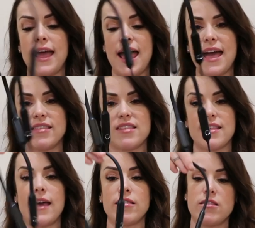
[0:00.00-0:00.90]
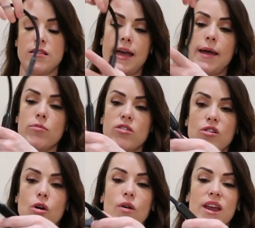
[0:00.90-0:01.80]
headsets and um,
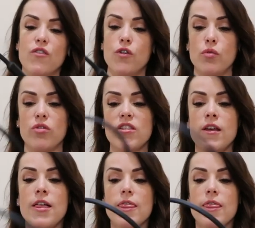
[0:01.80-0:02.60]
so earphones.